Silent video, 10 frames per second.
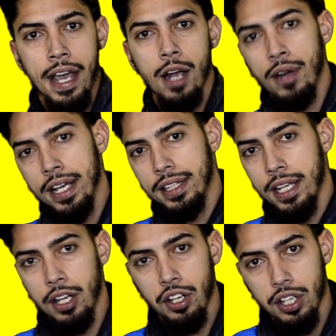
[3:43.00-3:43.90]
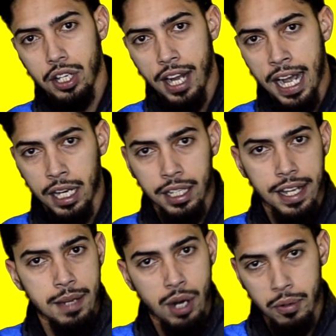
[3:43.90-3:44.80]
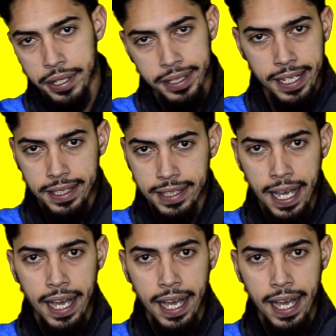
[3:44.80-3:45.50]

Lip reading: That right there, I came up with like